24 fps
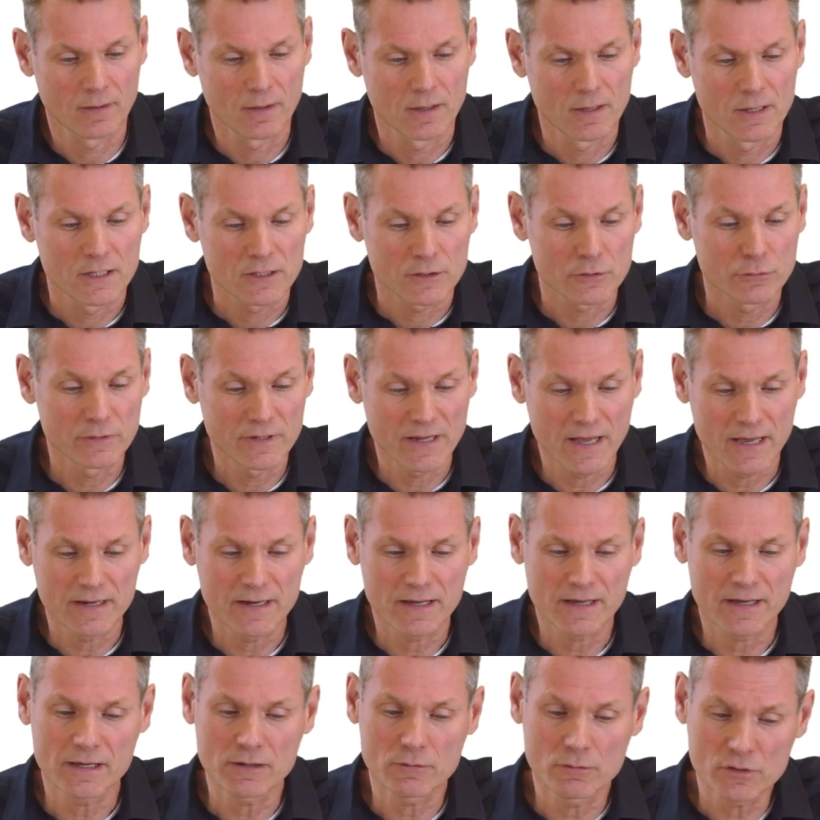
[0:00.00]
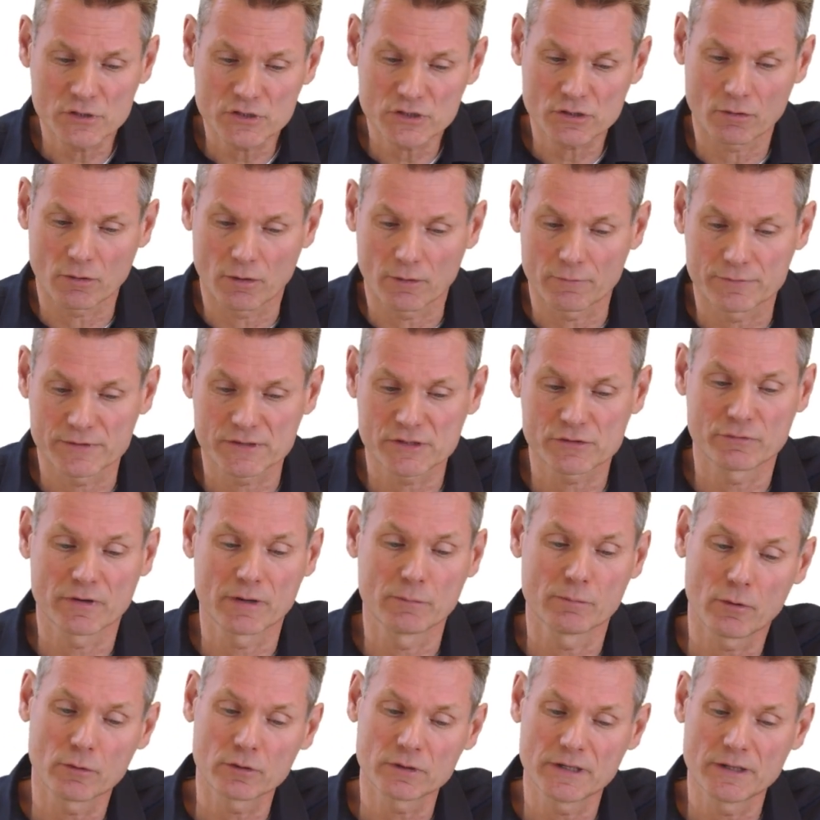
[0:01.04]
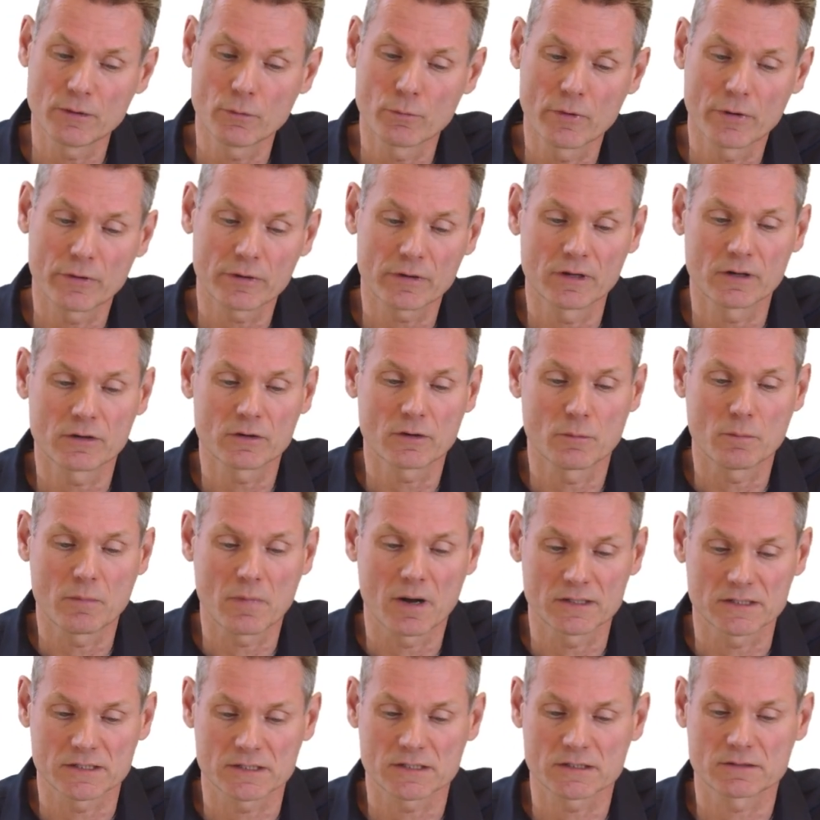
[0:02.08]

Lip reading: QNE-ADK also offers remotely working commands,